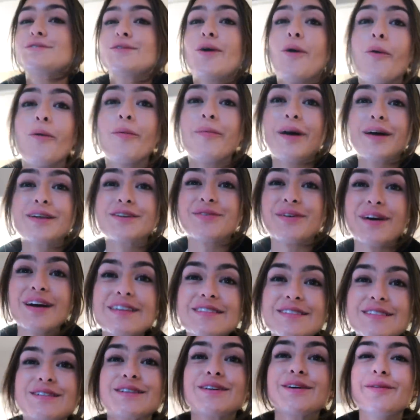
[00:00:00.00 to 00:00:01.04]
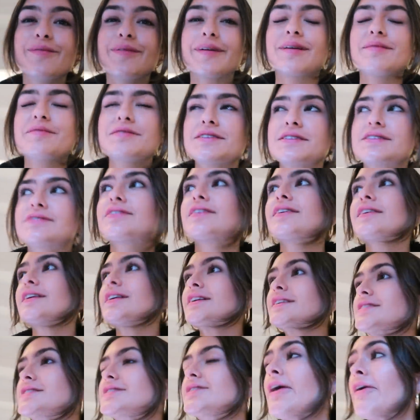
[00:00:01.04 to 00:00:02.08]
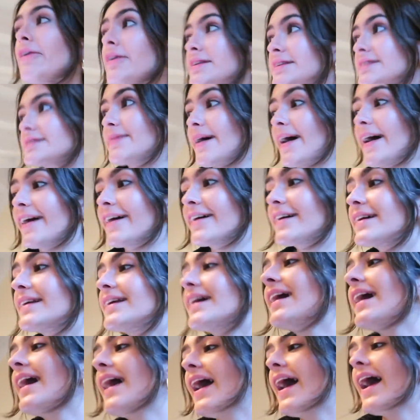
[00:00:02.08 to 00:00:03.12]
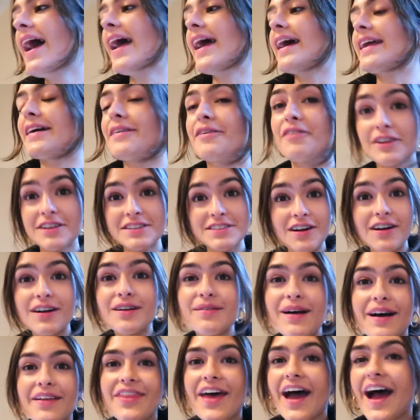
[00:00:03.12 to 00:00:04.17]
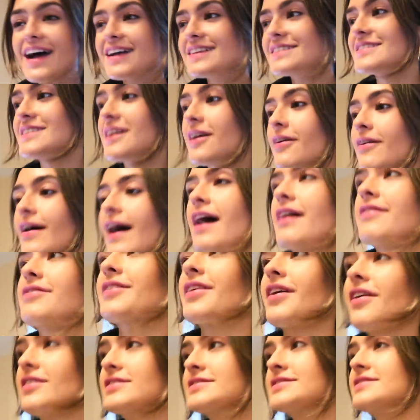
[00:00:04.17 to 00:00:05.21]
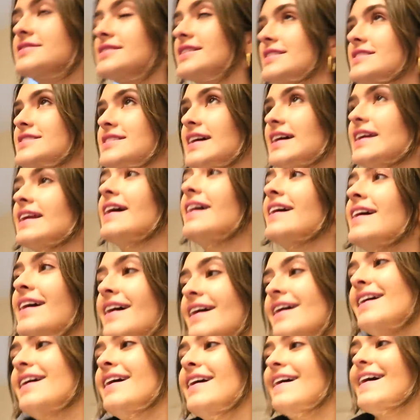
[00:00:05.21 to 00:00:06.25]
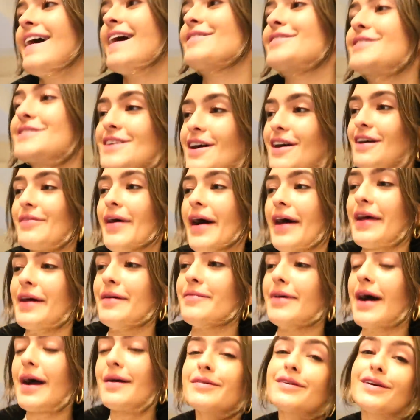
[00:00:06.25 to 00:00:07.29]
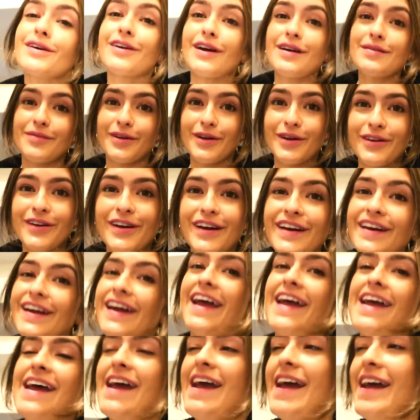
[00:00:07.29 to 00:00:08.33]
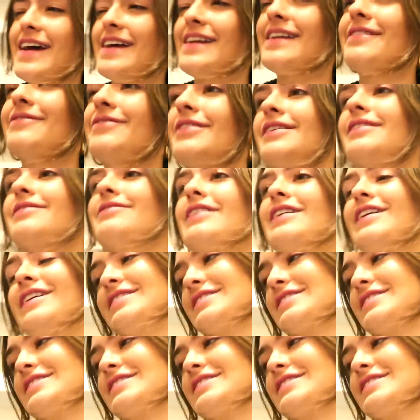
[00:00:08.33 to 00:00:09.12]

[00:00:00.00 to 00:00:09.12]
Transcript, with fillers: So much work to do, but I'm just feeling so inspired. And I wanna talk about that, so after the consultation, I'm gonna talk about it. But I'm in a great mood, and I'm feeling very